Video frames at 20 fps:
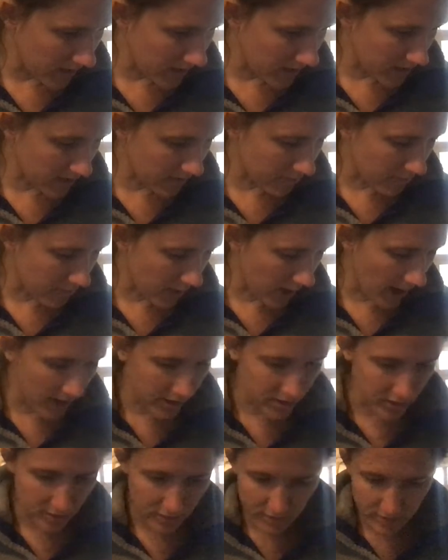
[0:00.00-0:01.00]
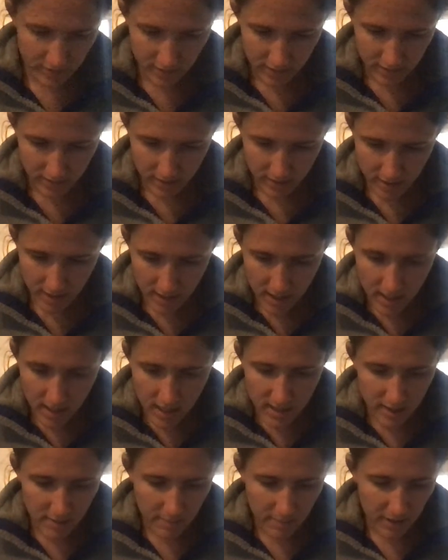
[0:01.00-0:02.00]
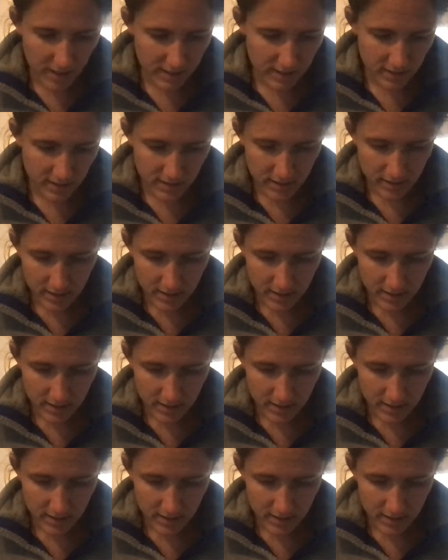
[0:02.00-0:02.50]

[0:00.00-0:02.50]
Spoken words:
out of bottles. The mice